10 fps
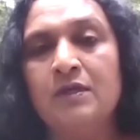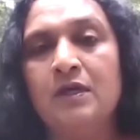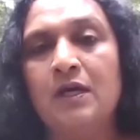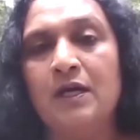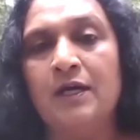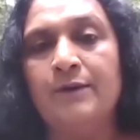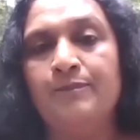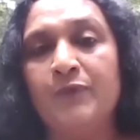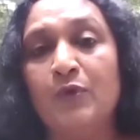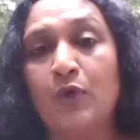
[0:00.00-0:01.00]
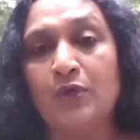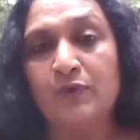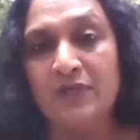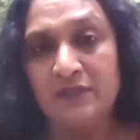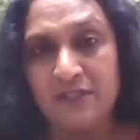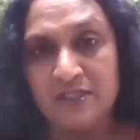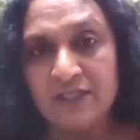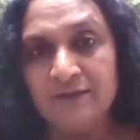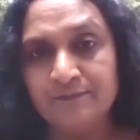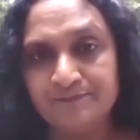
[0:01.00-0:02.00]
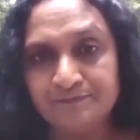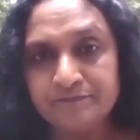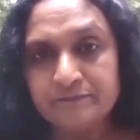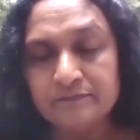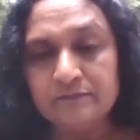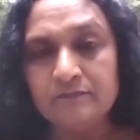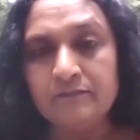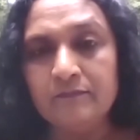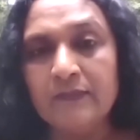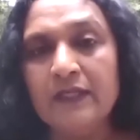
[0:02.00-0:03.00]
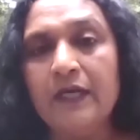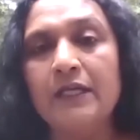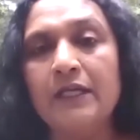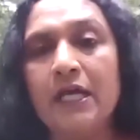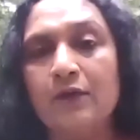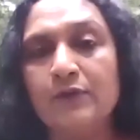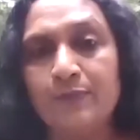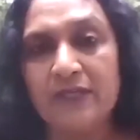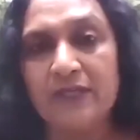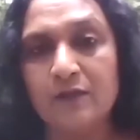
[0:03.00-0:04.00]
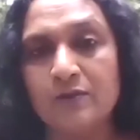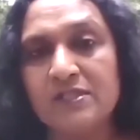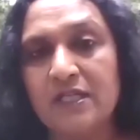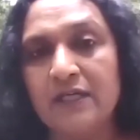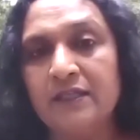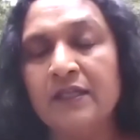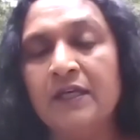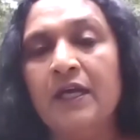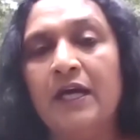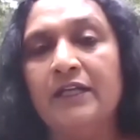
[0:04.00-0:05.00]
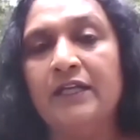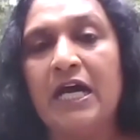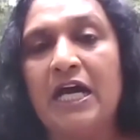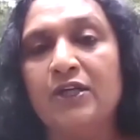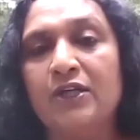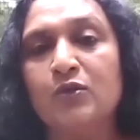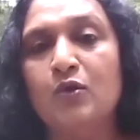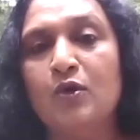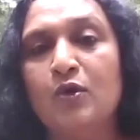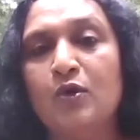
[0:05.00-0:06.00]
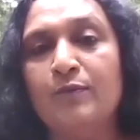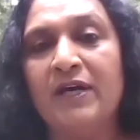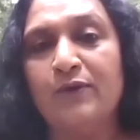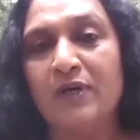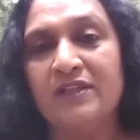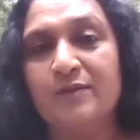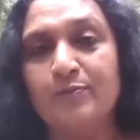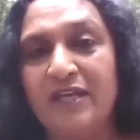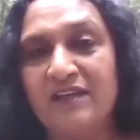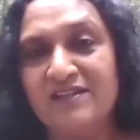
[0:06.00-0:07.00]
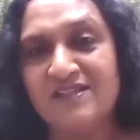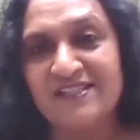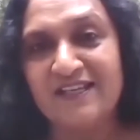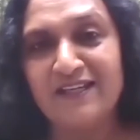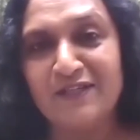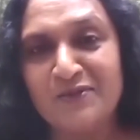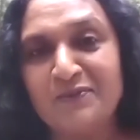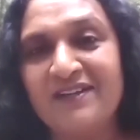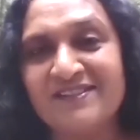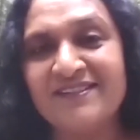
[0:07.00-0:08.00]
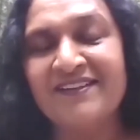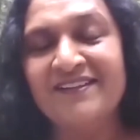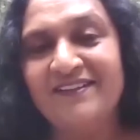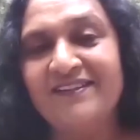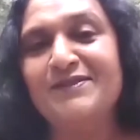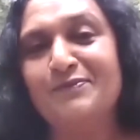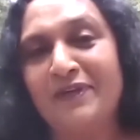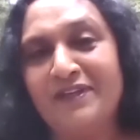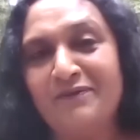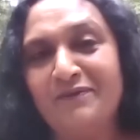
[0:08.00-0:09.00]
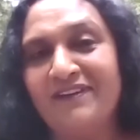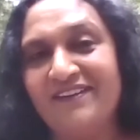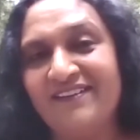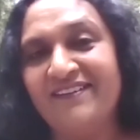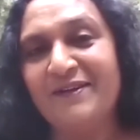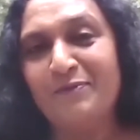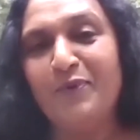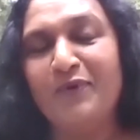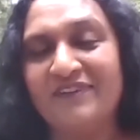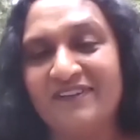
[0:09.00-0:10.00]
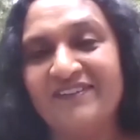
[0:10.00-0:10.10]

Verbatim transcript: um, what we are eating mm-hmm. and how the plate looks like and not go by what the brain is saying to us yes. is very very important